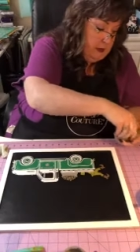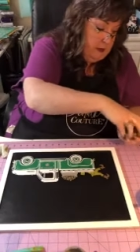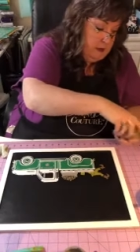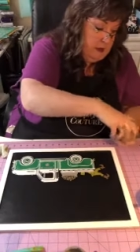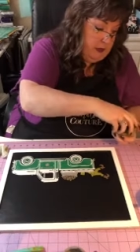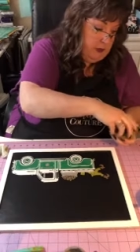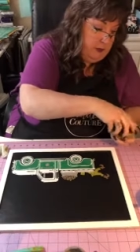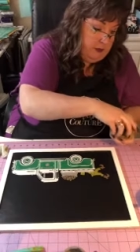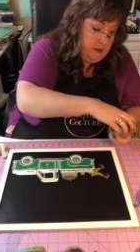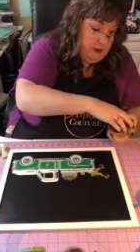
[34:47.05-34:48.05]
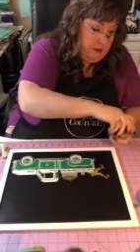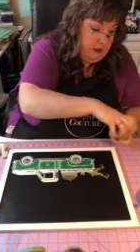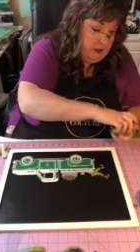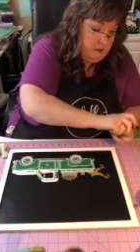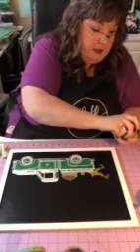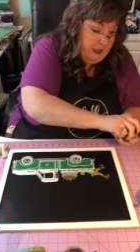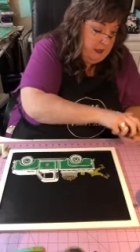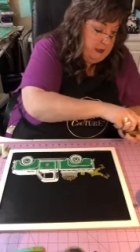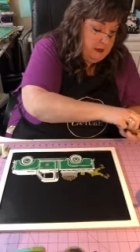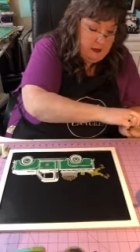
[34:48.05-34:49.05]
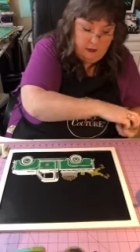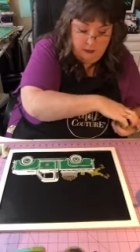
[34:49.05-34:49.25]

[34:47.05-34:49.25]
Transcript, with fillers: Let me close up some of these pastes.